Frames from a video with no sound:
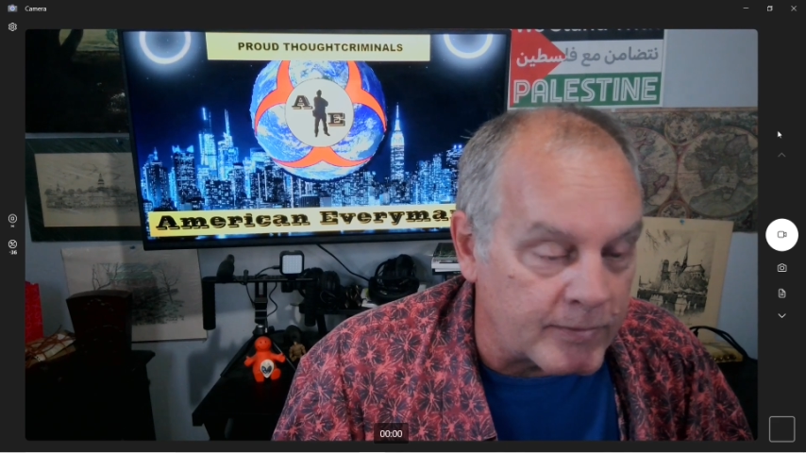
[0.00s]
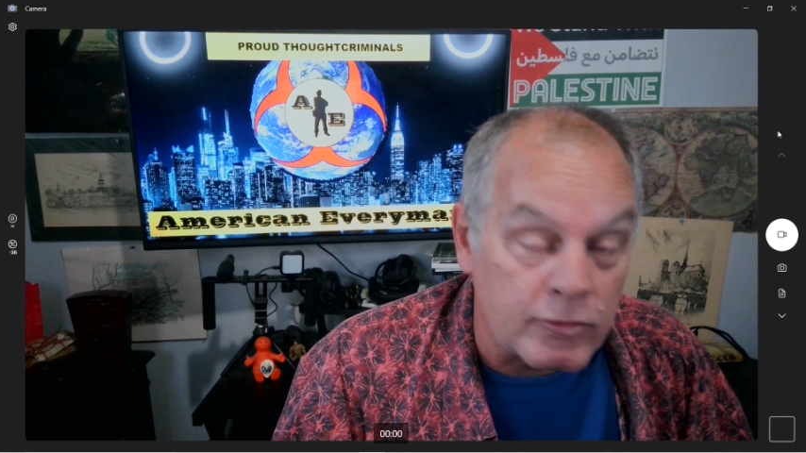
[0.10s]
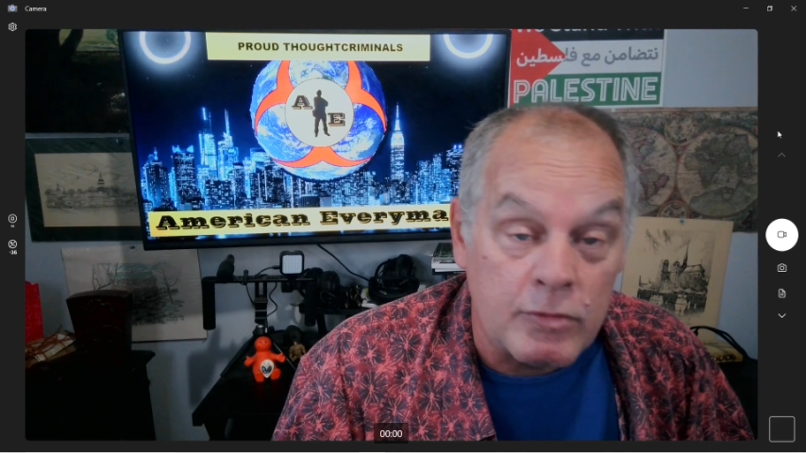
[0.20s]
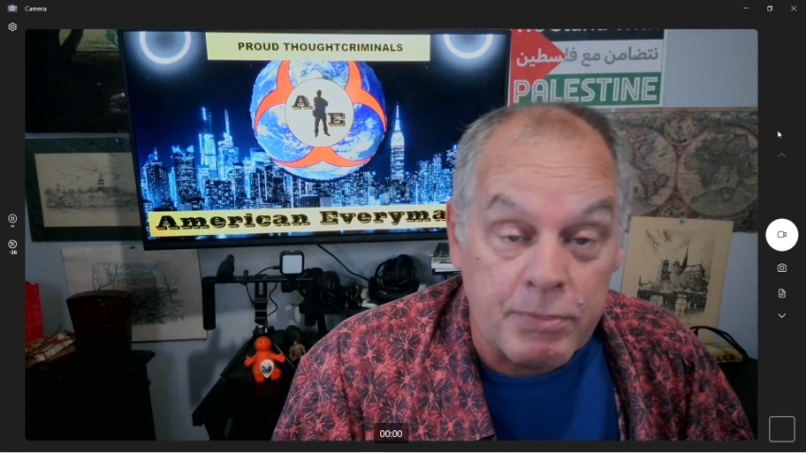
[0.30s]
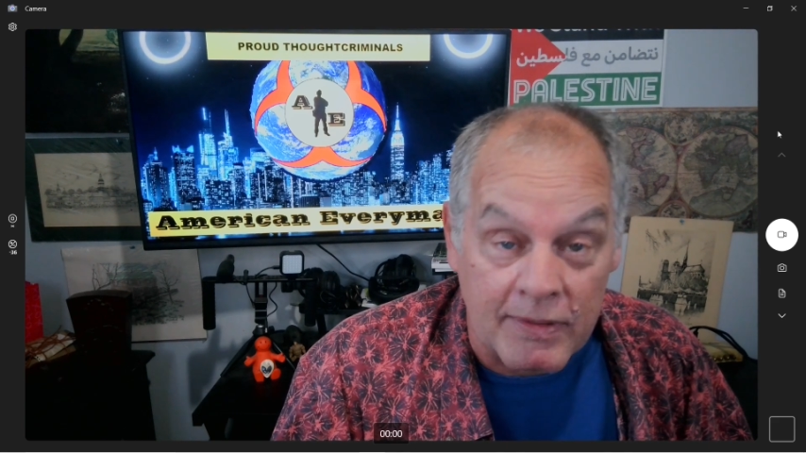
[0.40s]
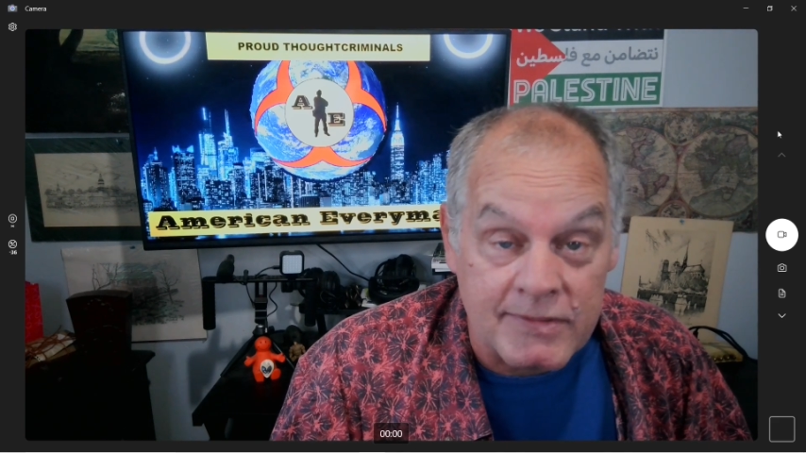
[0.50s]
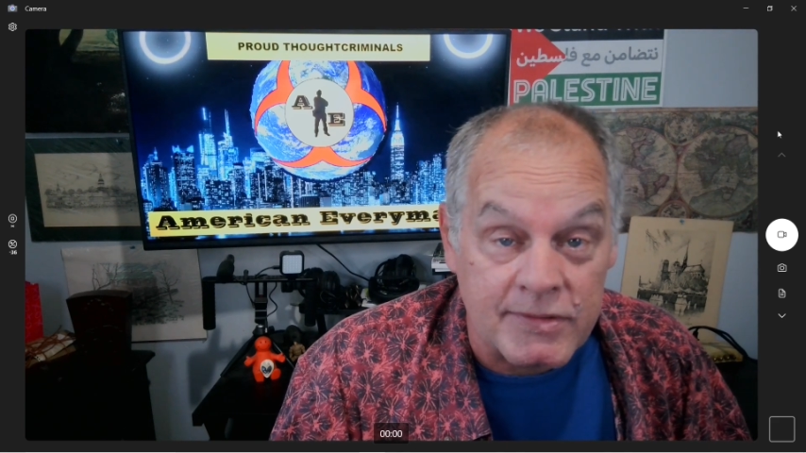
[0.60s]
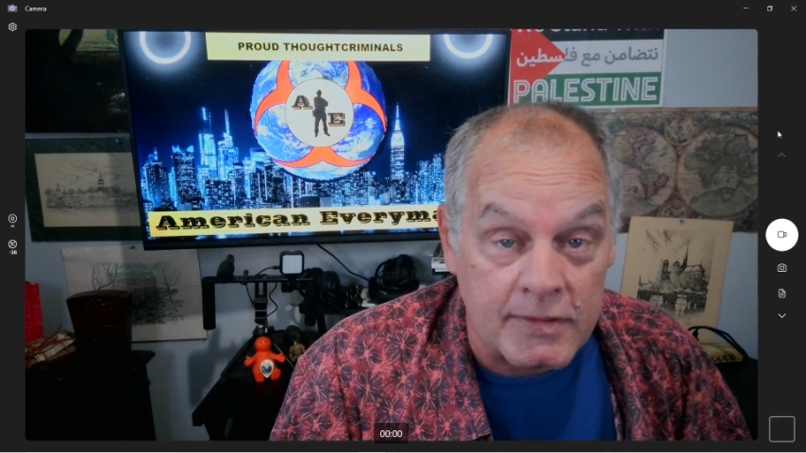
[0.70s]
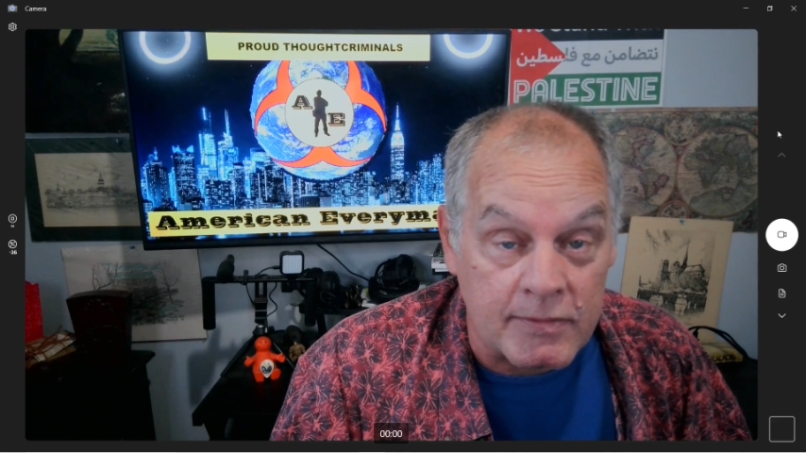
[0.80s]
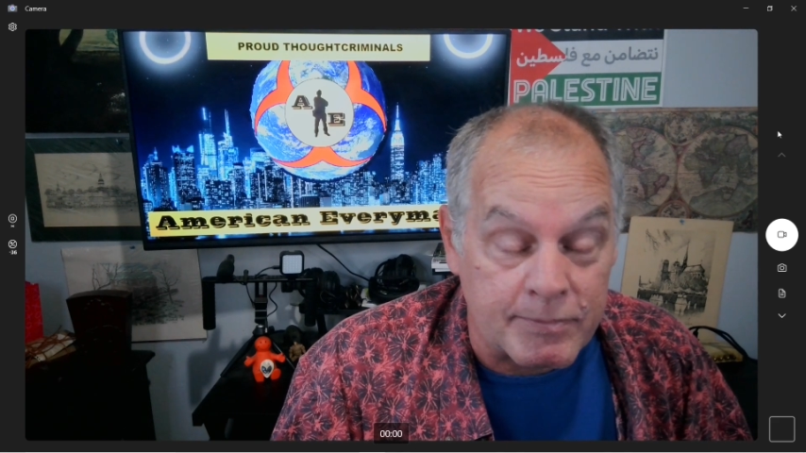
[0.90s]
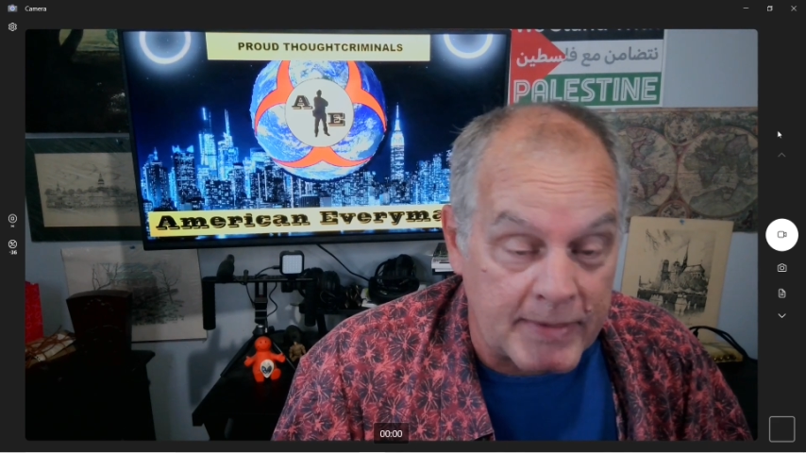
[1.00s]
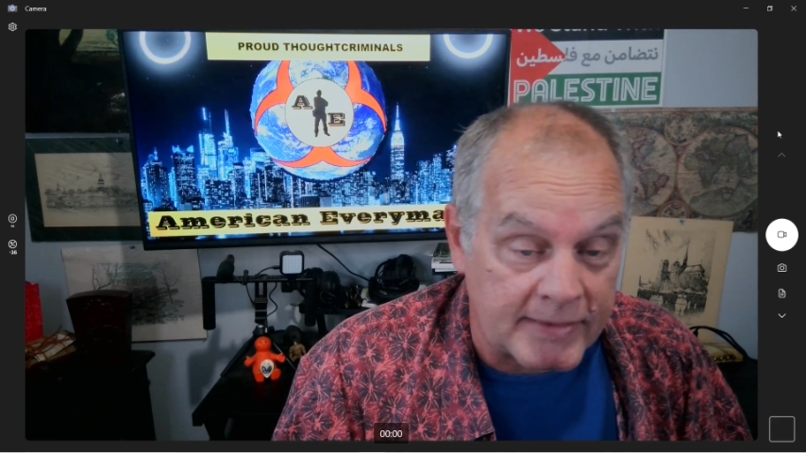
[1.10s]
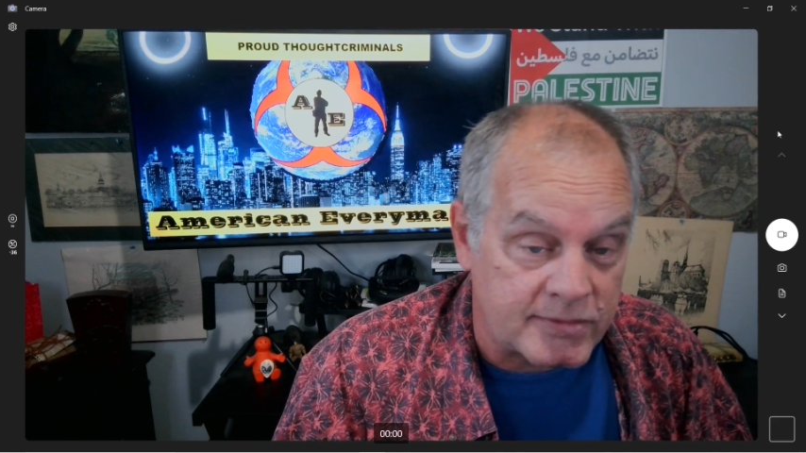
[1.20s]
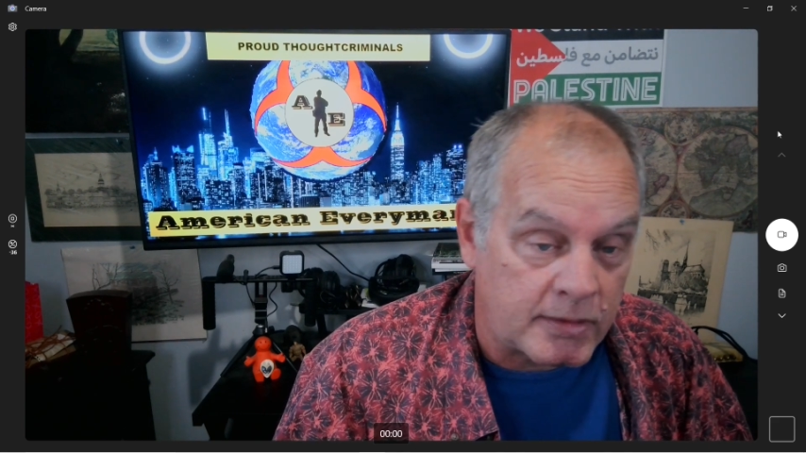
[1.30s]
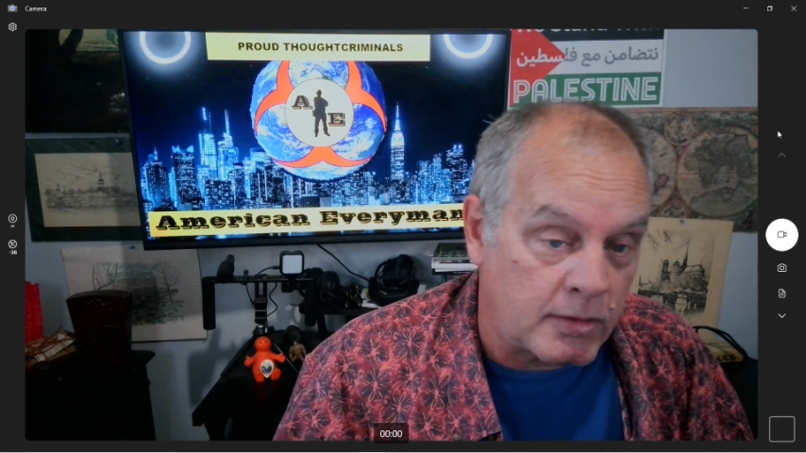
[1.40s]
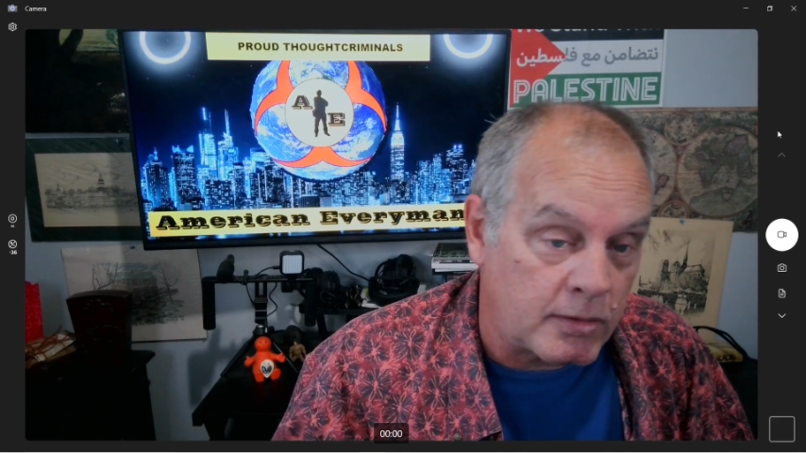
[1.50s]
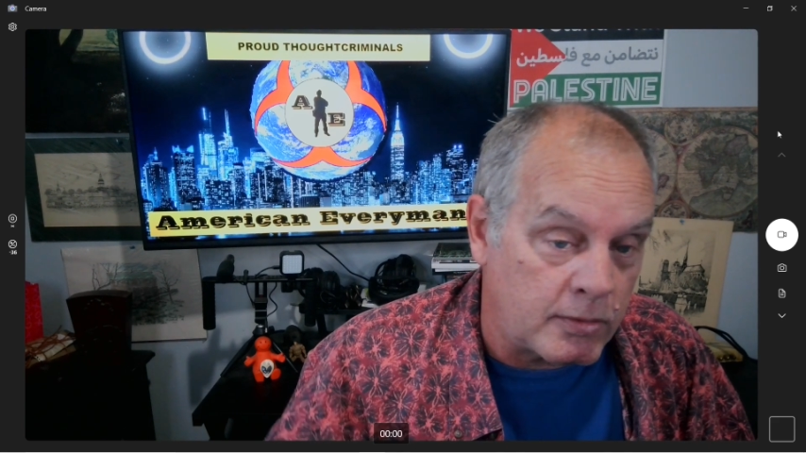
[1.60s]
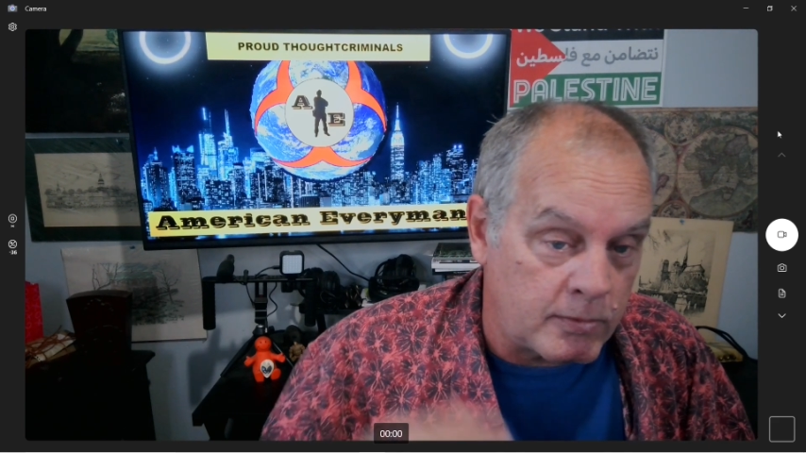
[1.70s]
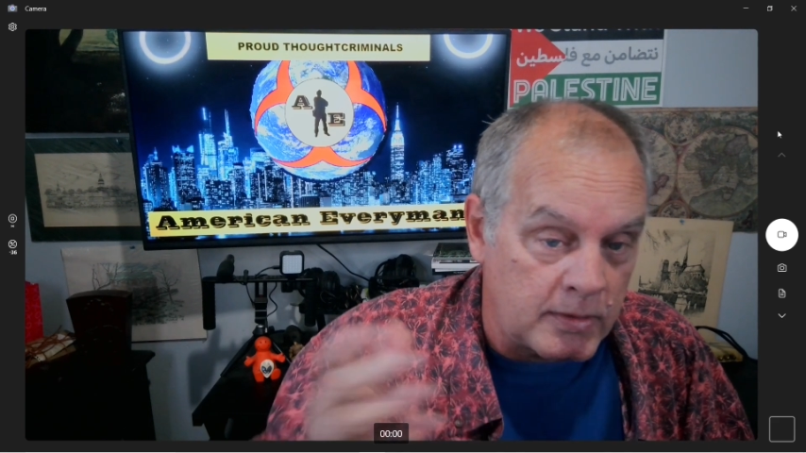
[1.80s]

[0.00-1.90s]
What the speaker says: new president of Mexico